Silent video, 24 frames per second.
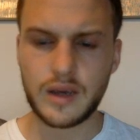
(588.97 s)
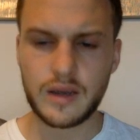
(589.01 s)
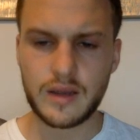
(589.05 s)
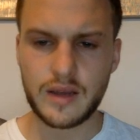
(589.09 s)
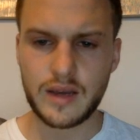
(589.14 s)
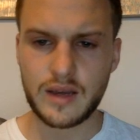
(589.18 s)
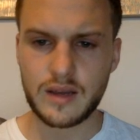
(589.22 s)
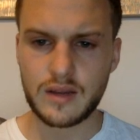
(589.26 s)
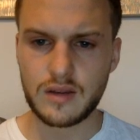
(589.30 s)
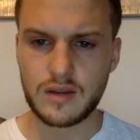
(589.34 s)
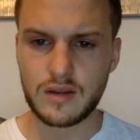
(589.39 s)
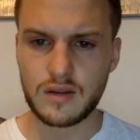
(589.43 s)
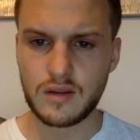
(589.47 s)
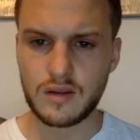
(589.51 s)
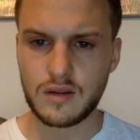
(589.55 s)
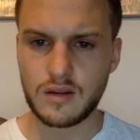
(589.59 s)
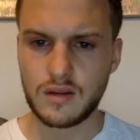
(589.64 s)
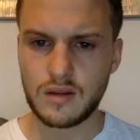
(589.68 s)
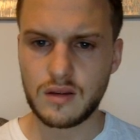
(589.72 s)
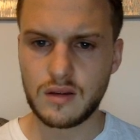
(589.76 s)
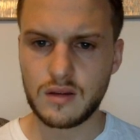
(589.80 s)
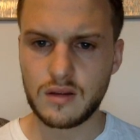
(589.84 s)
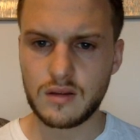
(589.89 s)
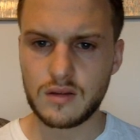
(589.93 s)
that's
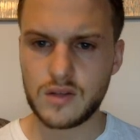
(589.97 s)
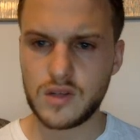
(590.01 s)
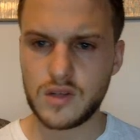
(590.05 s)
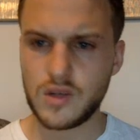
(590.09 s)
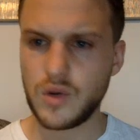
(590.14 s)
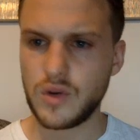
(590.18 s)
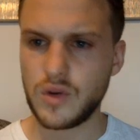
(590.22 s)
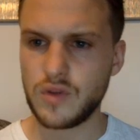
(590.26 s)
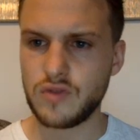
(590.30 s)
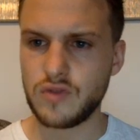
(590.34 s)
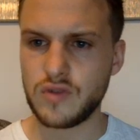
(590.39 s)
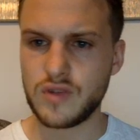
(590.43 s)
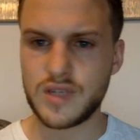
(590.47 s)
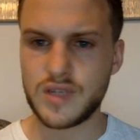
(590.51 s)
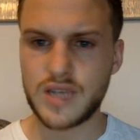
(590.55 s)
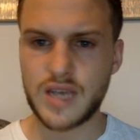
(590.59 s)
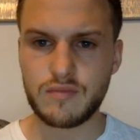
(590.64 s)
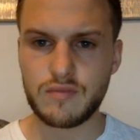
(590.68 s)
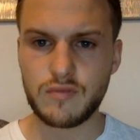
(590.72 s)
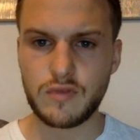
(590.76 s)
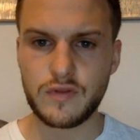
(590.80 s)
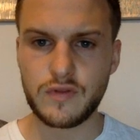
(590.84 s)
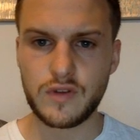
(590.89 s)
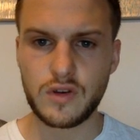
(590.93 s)

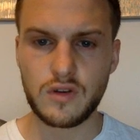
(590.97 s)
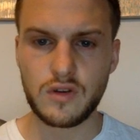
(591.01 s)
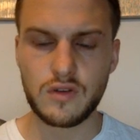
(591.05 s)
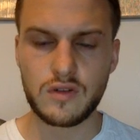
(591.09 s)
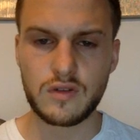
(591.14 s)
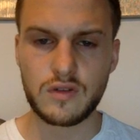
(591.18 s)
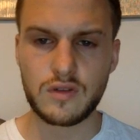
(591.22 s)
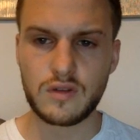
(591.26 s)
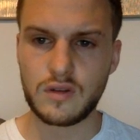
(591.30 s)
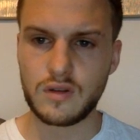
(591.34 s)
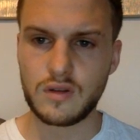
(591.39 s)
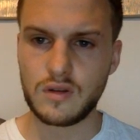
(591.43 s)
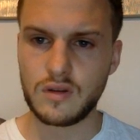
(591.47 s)
210 reviews.